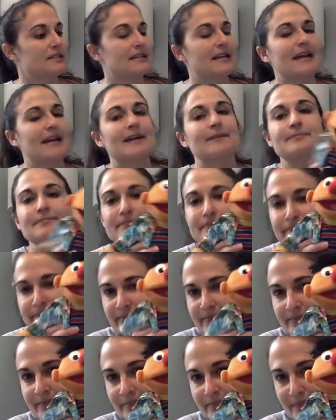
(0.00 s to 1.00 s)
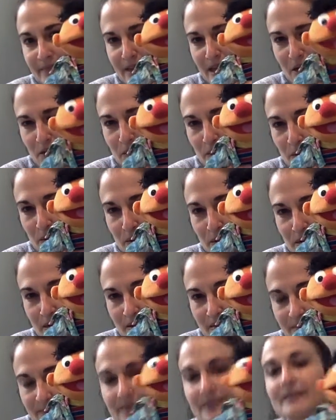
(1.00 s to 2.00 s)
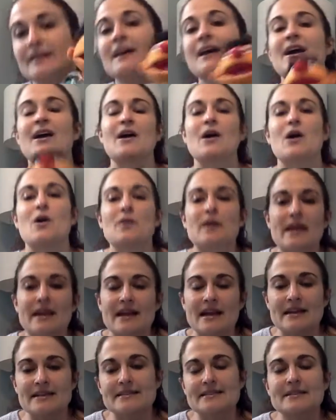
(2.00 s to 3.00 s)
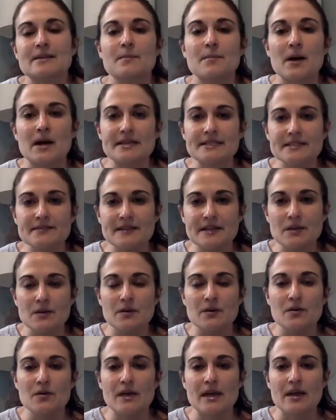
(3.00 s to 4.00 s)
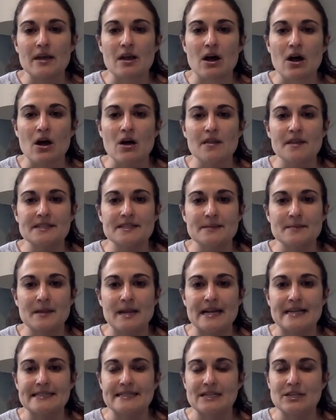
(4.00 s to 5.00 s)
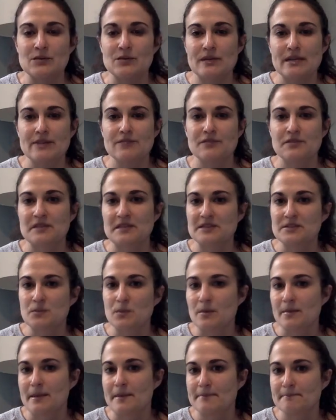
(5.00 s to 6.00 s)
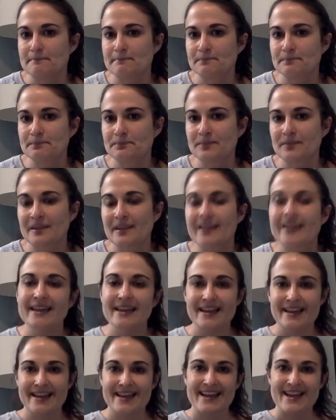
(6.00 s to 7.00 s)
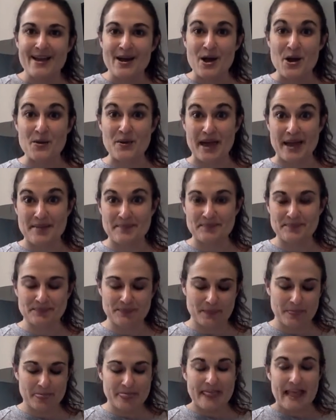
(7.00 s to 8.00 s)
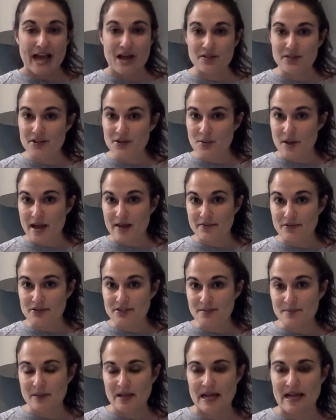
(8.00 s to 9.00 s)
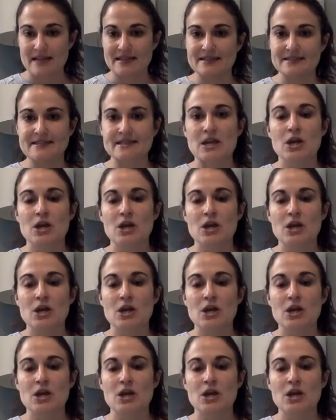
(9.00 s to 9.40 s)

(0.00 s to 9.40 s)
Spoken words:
today. A ruler. Okay guys, pause the video and go get all the supplies that you need for this warm-up. Okay, now that you have your supplies,